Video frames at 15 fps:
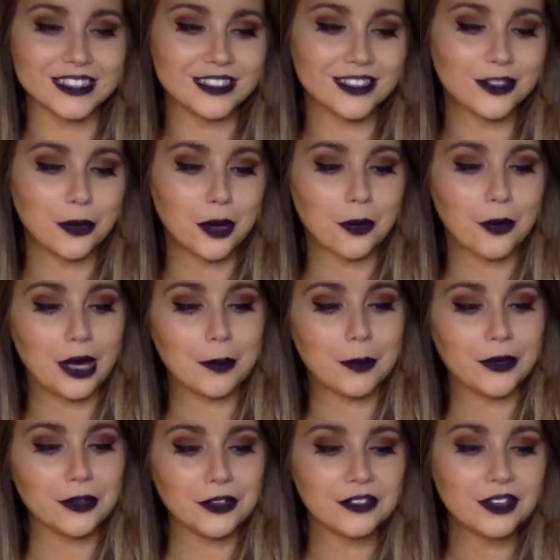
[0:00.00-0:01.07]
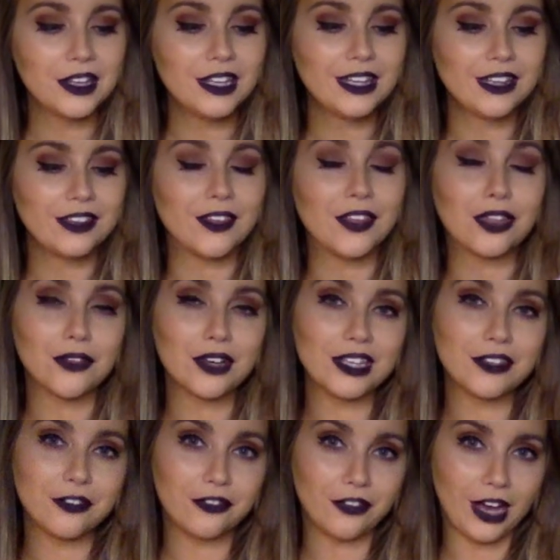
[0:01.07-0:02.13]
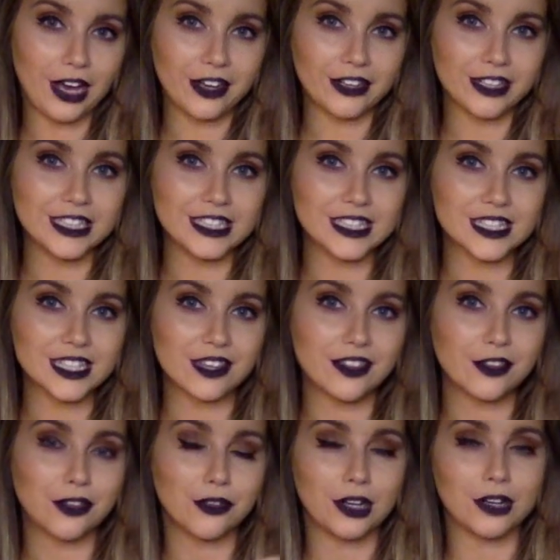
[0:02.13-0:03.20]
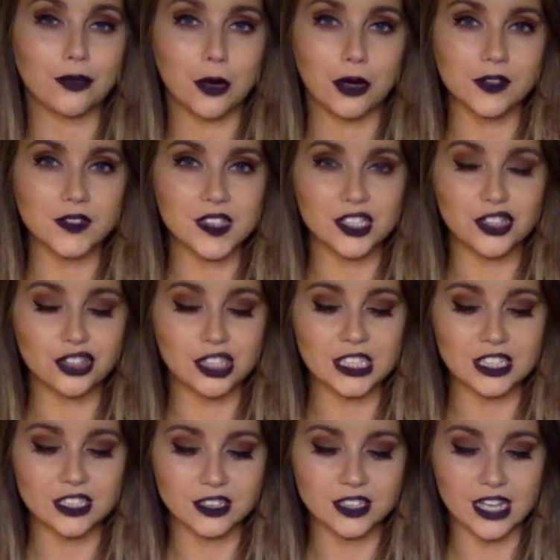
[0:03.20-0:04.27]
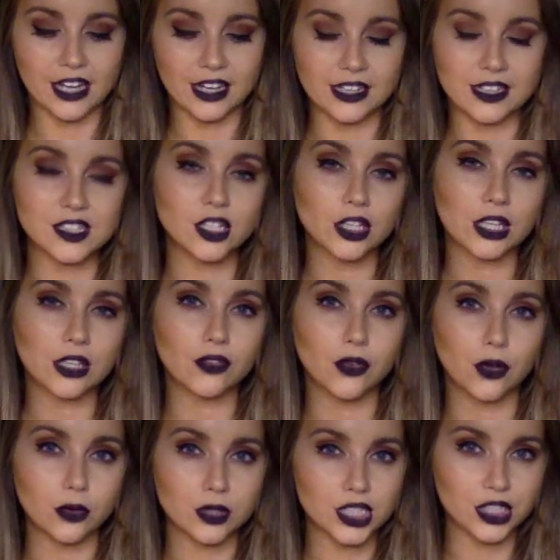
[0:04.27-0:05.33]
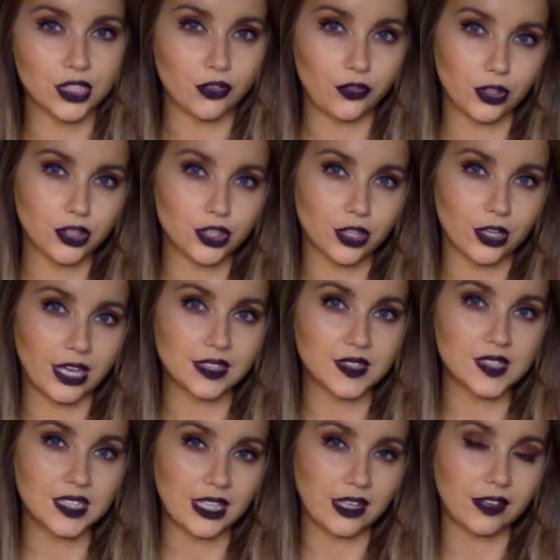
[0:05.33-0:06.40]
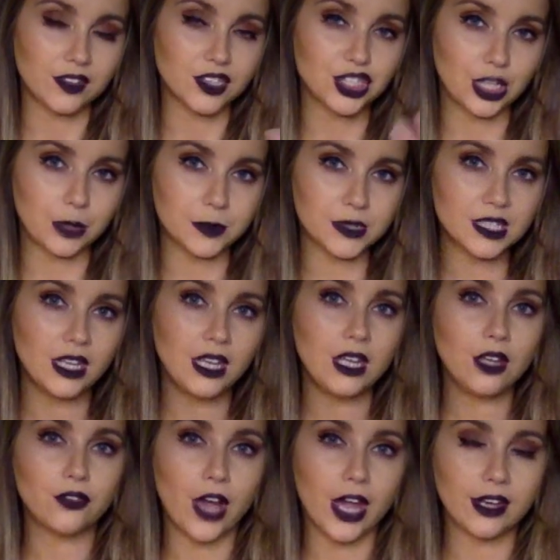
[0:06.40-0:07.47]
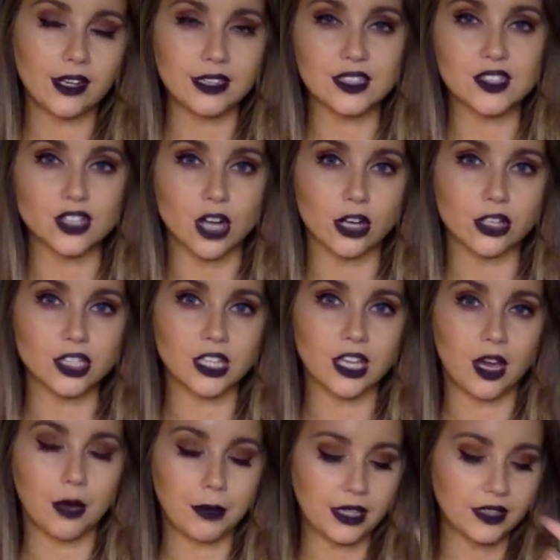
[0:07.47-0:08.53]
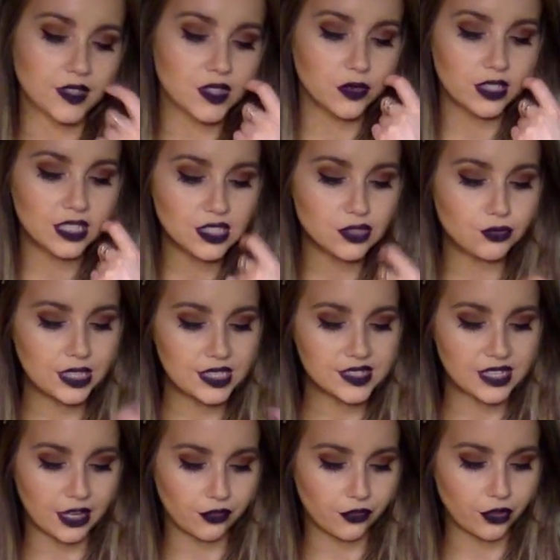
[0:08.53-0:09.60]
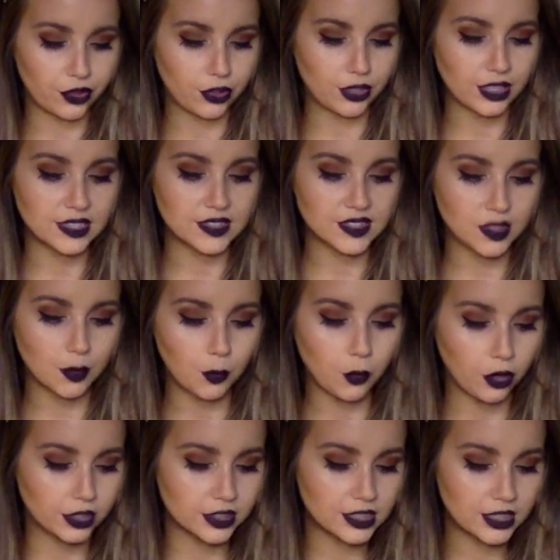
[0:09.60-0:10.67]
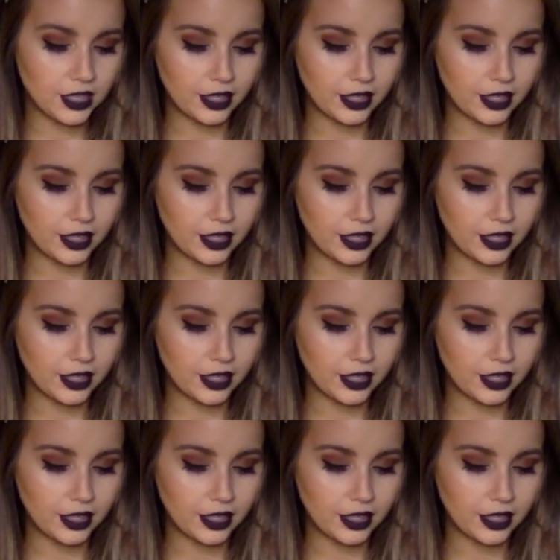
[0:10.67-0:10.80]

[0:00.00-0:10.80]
what a way to put it, the Three of Fire is the Three of Wands in the traditional deck, and it's looking forward to the future and seeing the ships finally start to come in. So this reset for you is somewhat